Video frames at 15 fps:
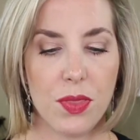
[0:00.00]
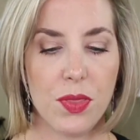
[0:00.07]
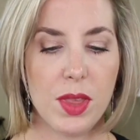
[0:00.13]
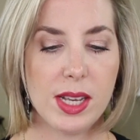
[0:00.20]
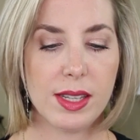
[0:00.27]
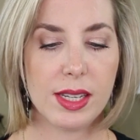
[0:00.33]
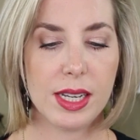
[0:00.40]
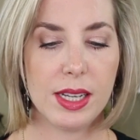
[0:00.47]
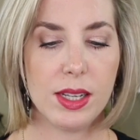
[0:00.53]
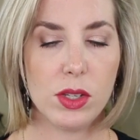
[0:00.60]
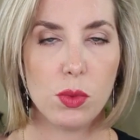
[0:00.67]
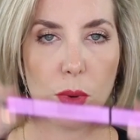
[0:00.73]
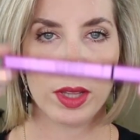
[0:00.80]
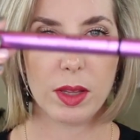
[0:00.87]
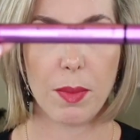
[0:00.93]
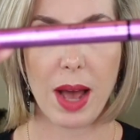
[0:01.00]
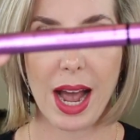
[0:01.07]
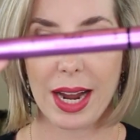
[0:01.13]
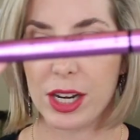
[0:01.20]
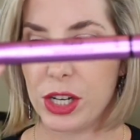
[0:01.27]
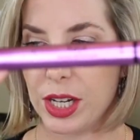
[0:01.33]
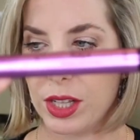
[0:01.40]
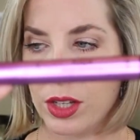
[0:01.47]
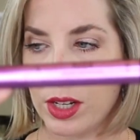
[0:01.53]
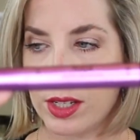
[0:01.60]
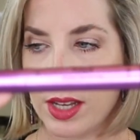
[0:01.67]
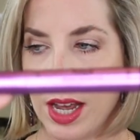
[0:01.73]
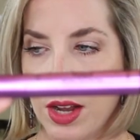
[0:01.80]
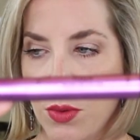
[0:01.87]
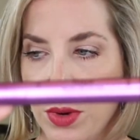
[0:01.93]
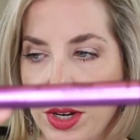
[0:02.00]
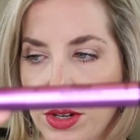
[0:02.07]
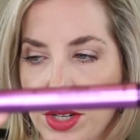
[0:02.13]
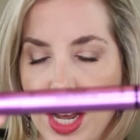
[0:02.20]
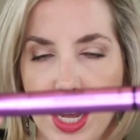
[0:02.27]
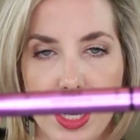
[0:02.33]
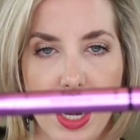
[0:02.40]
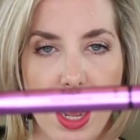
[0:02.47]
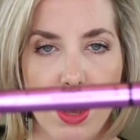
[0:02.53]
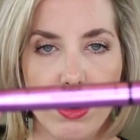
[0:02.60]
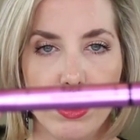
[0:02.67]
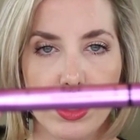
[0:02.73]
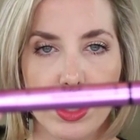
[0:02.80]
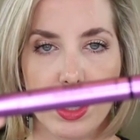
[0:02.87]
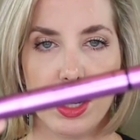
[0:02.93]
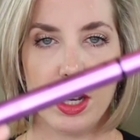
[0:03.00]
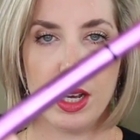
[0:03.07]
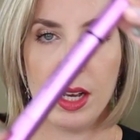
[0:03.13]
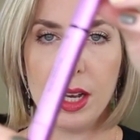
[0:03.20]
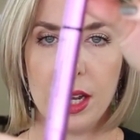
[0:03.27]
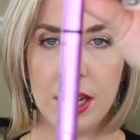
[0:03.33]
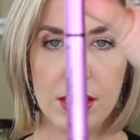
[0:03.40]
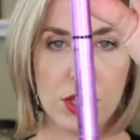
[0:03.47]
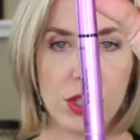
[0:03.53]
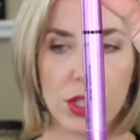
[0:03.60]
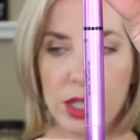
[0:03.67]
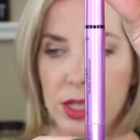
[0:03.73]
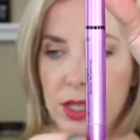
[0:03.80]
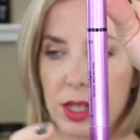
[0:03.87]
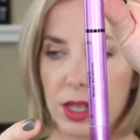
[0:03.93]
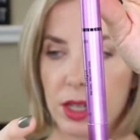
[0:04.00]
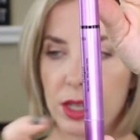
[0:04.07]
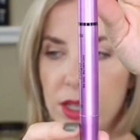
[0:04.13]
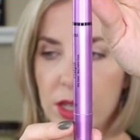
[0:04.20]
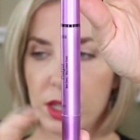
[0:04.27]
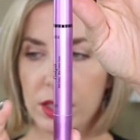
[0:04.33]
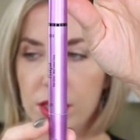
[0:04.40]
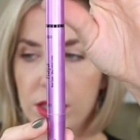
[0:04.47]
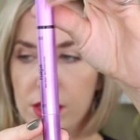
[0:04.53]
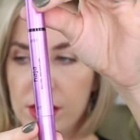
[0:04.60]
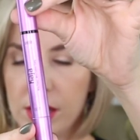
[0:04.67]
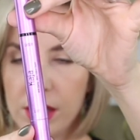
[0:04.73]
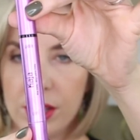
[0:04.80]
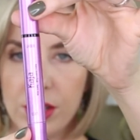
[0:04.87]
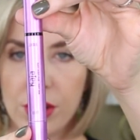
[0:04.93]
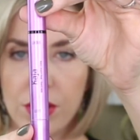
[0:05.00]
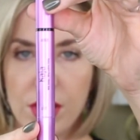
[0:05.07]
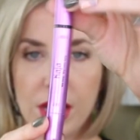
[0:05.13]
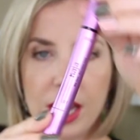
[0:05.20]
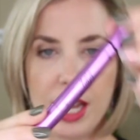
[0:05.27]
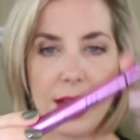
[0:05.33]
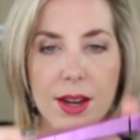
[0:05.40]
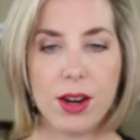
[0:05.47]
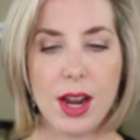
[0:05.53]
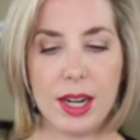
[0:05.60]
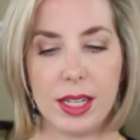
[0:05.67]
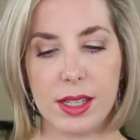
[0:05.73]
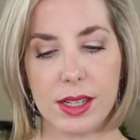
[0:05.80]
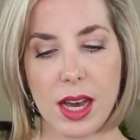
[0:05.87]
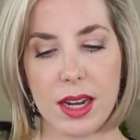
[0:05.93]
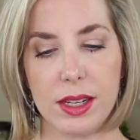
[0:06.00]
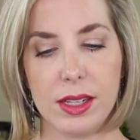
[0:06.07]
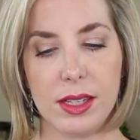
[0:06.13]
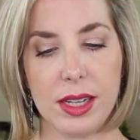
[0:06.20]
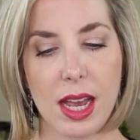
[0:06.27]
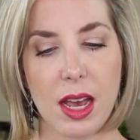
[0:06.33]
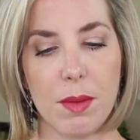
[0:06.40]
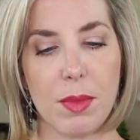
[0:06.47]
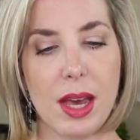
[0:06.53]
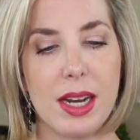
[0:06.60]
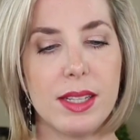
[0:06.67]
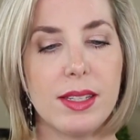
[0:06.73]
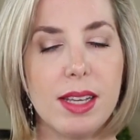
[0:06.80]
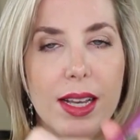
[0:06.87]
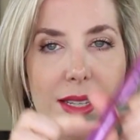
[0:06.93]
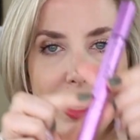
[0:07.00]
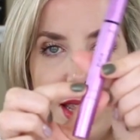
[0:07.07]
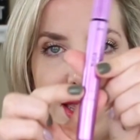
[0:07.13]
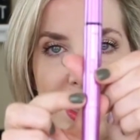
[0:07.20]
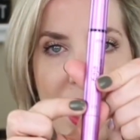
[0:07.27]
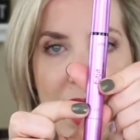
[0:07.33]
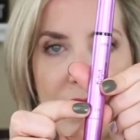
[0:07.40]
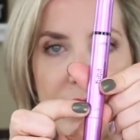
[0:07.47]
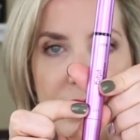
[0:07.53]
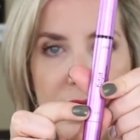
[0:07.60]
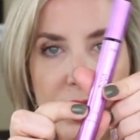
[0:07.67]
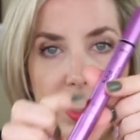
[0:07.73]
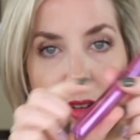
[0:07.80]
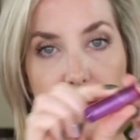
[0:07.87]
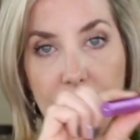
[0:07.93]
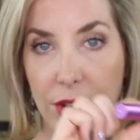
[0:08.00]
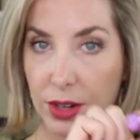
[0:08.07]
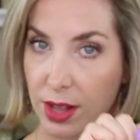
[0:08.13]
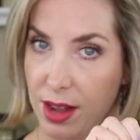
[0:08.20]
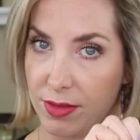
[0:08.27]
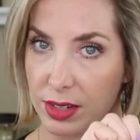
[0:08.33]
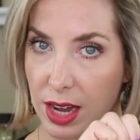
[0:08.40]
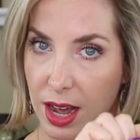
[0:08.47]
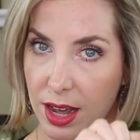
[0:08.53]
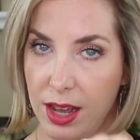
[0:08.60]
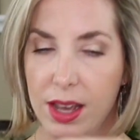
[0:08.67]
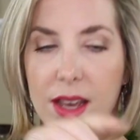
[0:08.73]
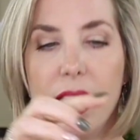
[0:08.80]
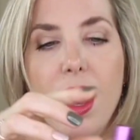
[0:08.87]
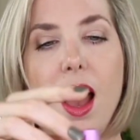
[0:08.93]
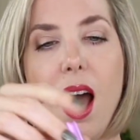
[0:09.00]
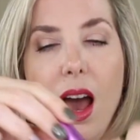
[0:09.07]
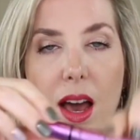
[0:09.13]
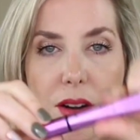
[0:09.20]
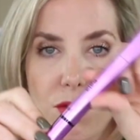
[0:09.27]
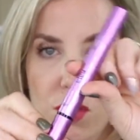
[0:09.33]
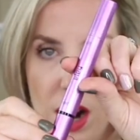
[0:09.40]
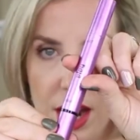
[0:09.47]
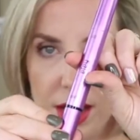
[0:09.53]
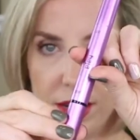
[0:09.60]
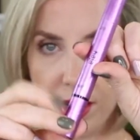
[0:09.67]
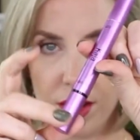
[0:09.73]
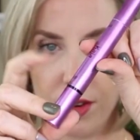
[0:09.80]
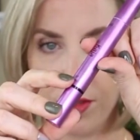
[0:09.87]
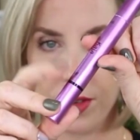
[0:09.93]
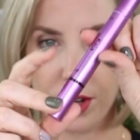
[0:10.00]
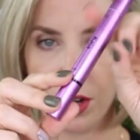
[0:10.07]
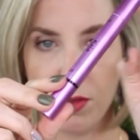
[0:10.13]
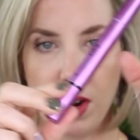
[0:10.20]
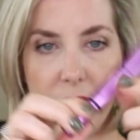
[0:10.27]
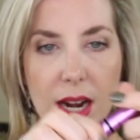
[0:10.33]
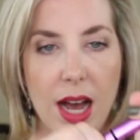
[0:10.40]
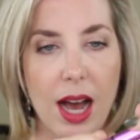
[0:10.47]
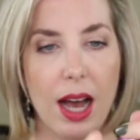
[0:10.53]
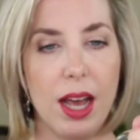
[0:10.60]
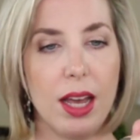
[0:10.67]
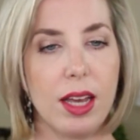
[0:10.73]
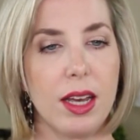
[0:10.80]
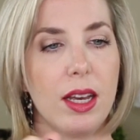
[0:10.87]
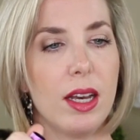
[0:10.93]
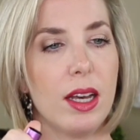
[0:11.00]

This is what the packaging looks like when you take it out. It's just a little cylinder thing here and it's got a stamp and it says left for your left eye and right for your right eye.